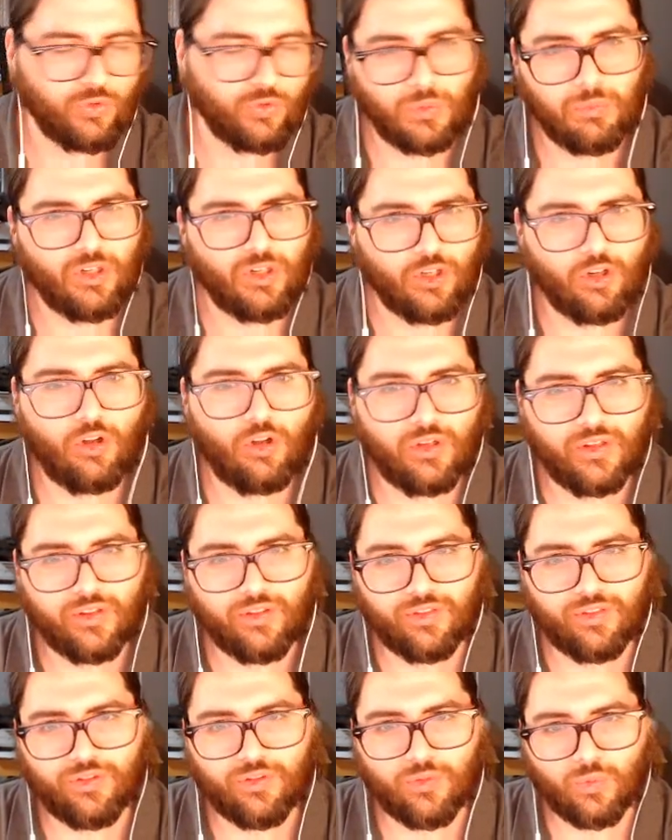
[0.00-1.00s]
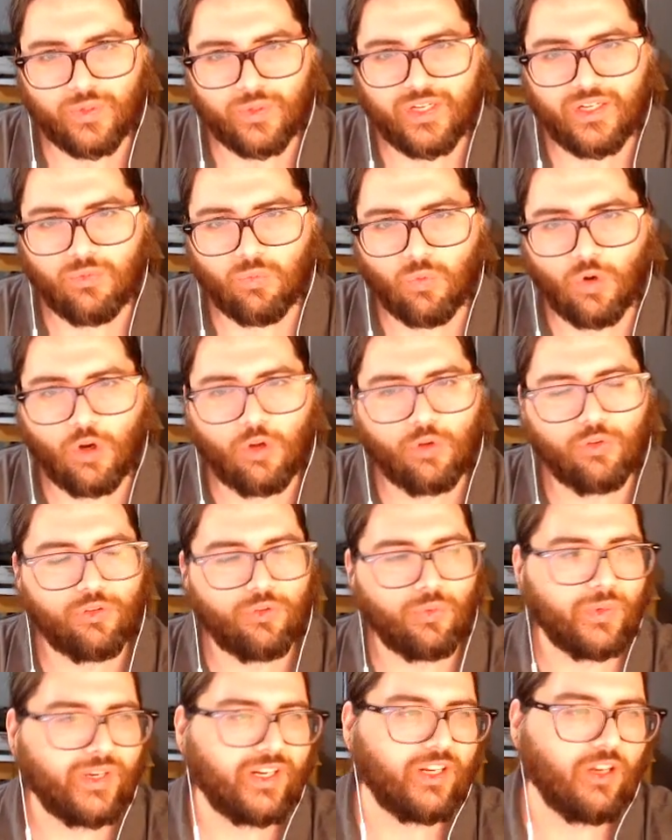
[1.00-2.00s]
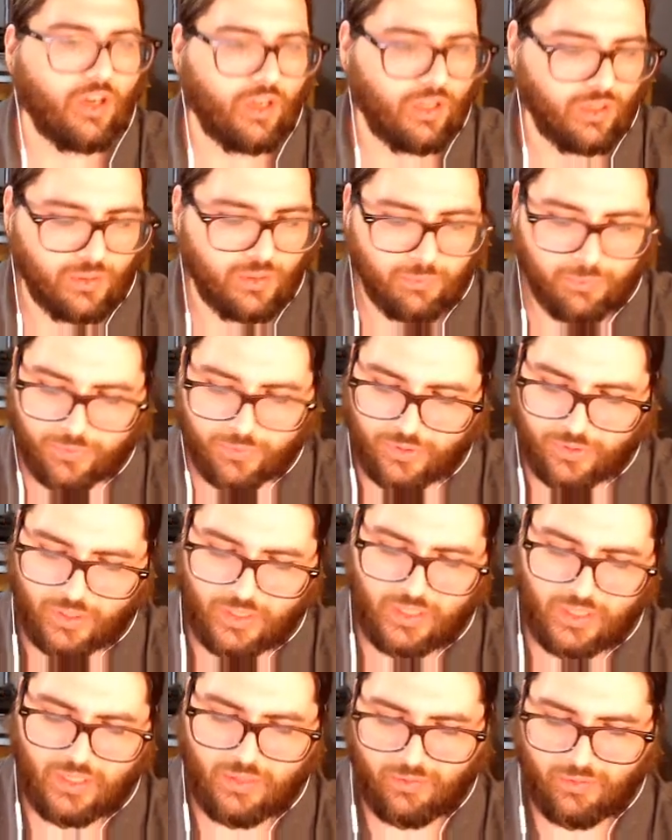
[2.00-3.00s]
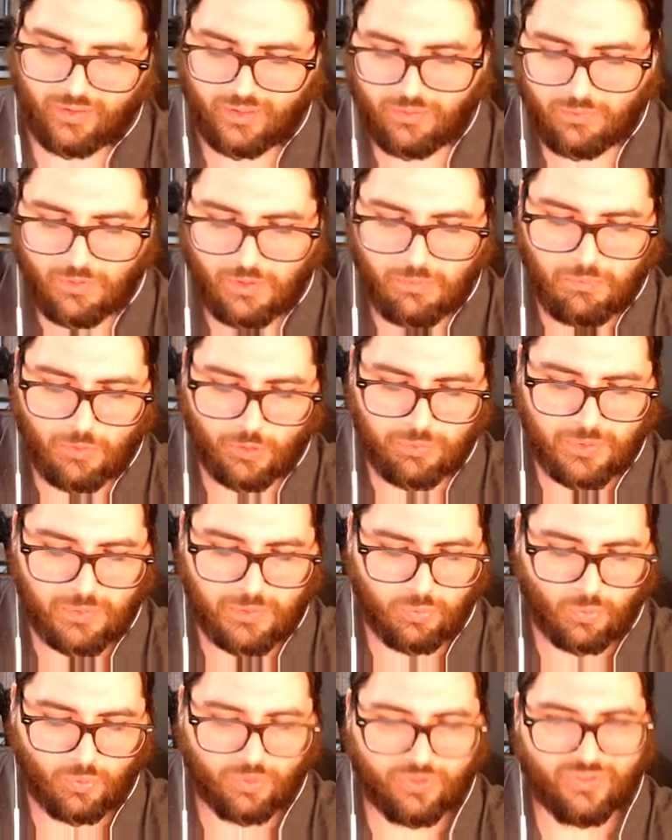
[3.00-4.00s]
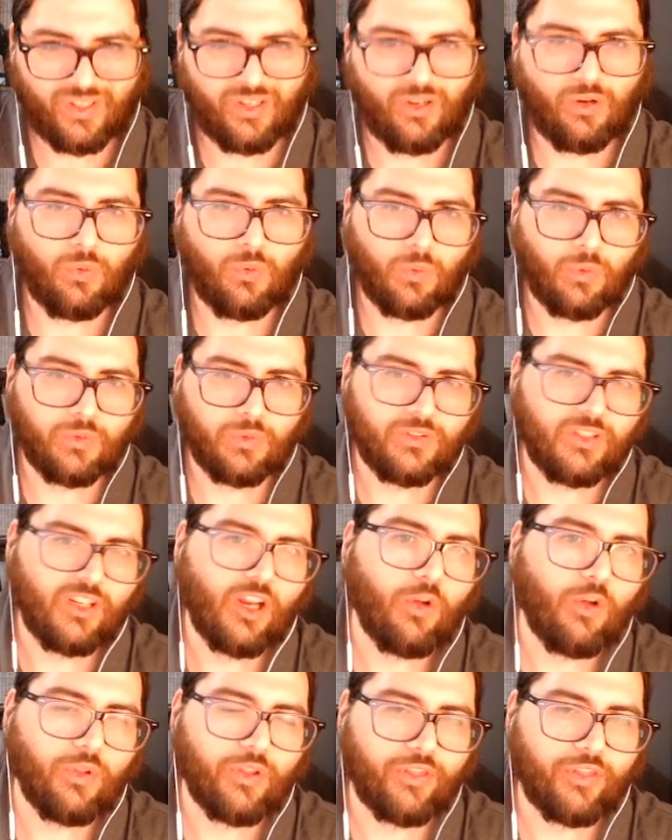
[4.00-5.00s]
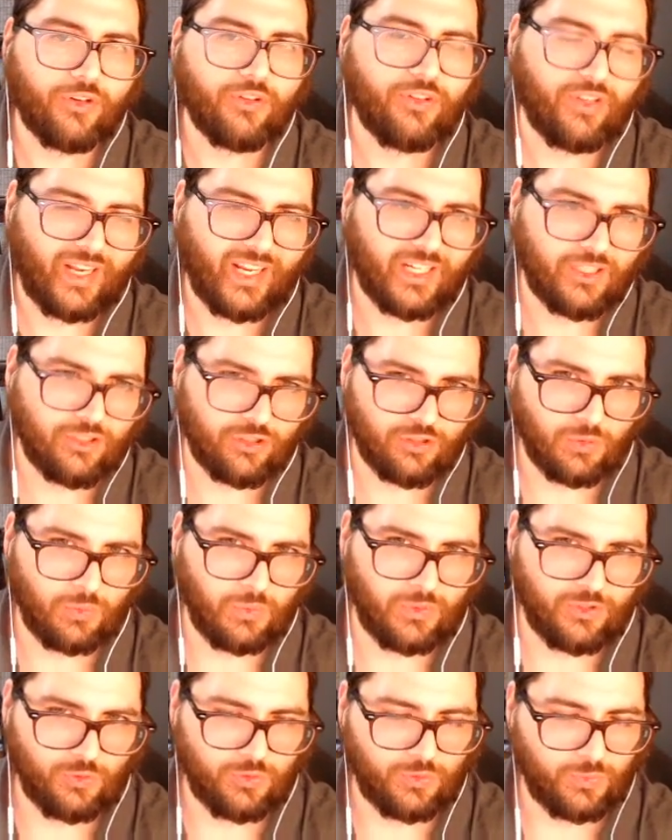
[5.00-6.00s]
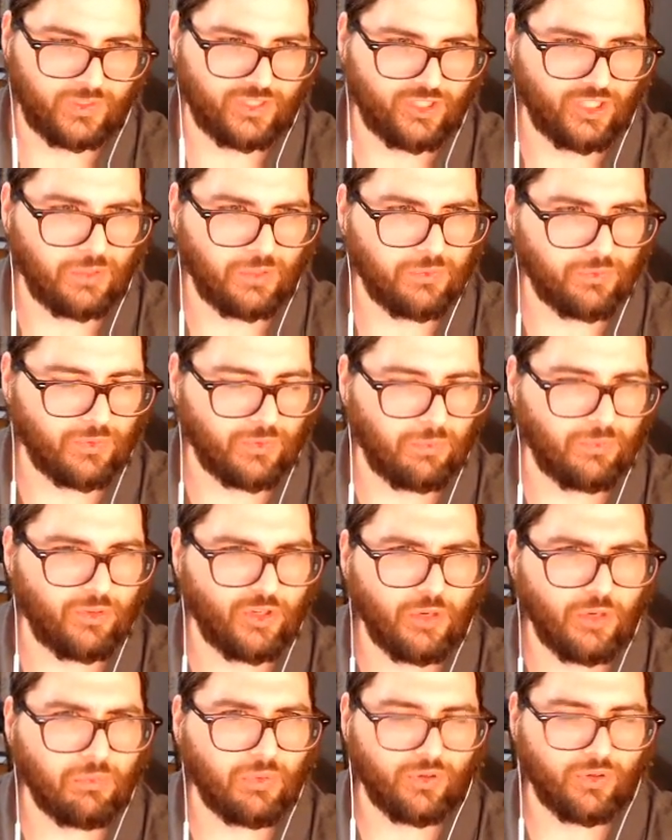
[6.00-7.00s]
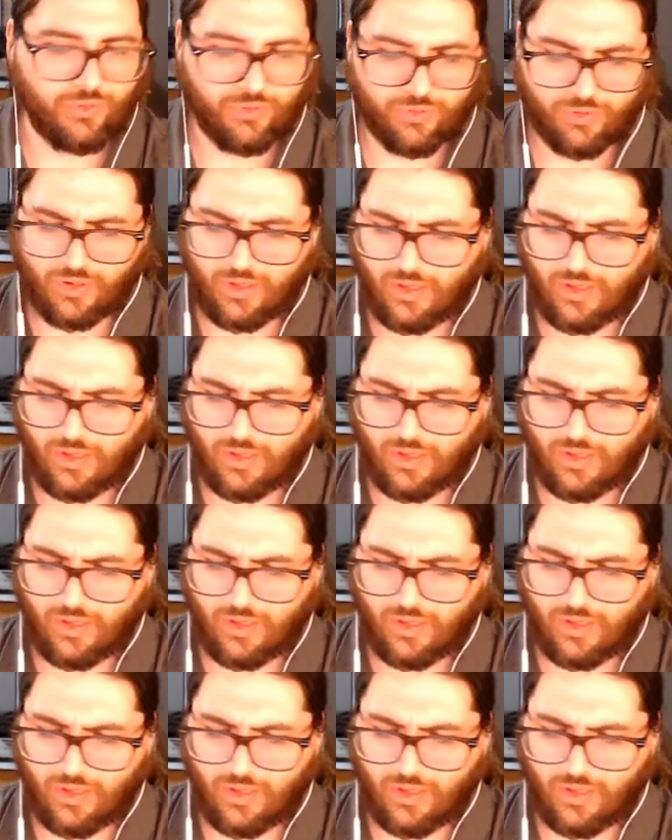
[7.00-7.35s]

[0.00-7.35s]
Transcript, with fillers: So I'm going to call it three rows, three columns. I mean, most people will say, oh, well, we know that there's an extra one which comes from numbers.